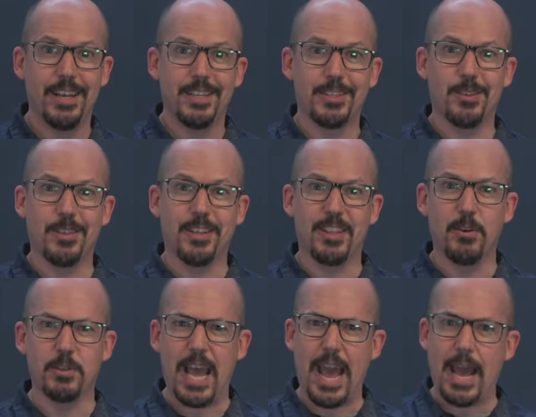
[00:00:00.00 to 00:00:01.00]
so that
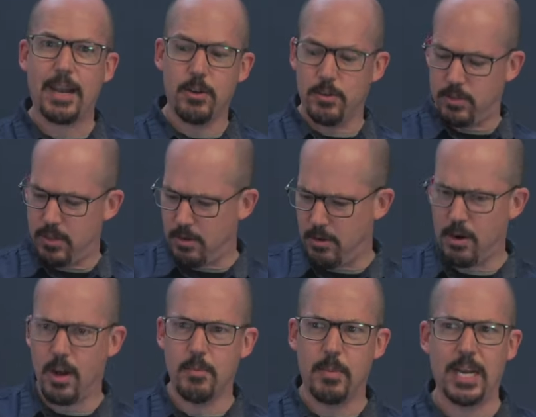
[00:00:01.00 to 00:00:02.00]
those hackers that are
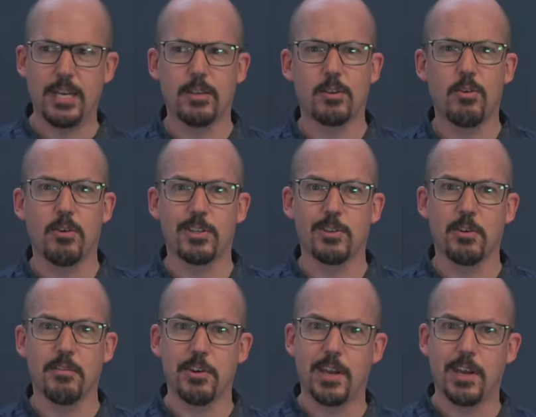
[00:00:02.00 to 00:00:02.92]
on my Discord server